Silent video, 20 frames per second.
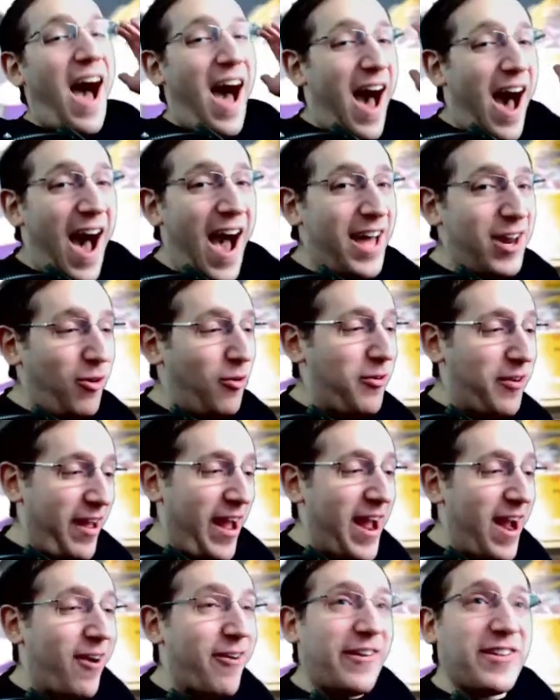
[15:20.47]
I don't
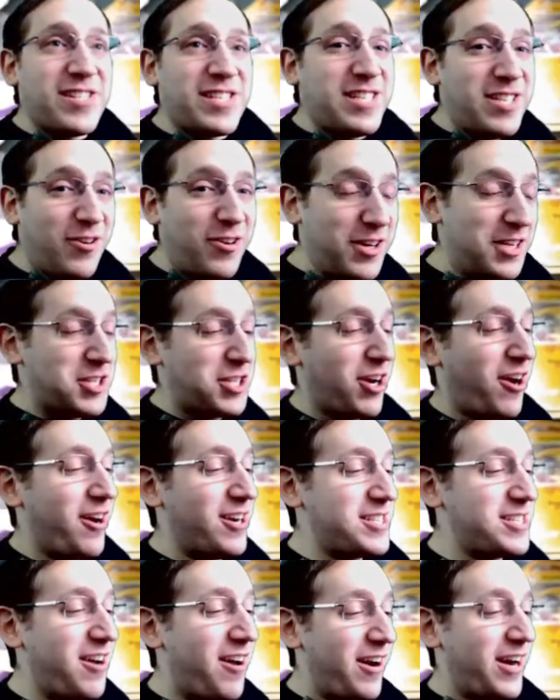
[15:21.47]
care. It's still a
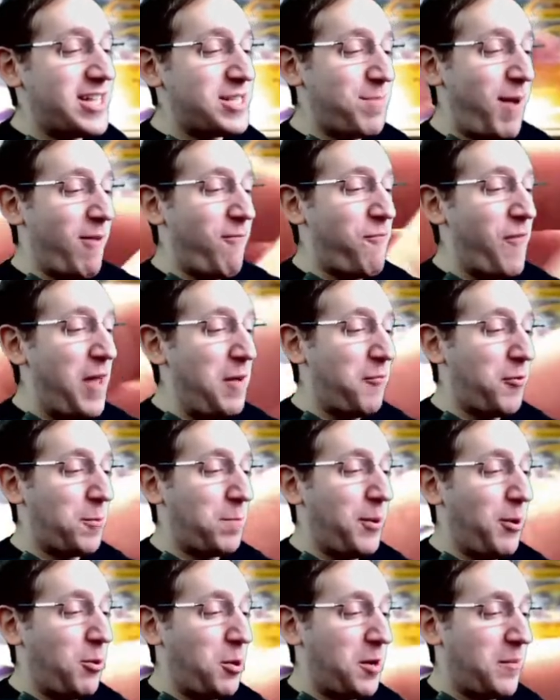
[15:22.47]
Charizard. It's my favorite
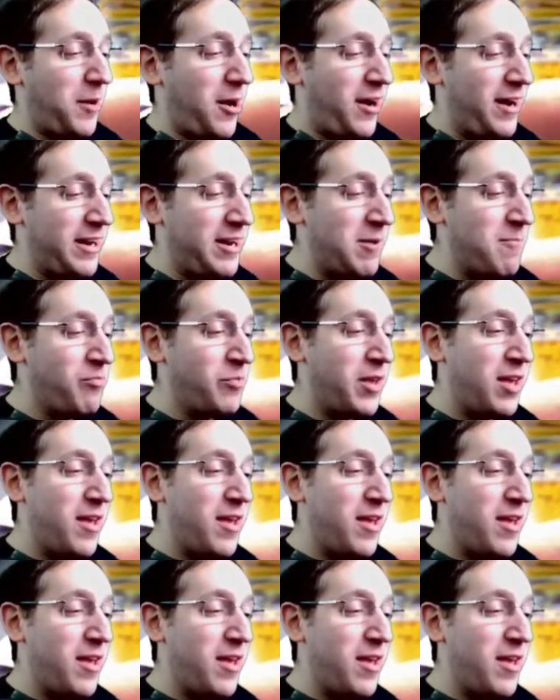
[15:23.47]
Pokemon.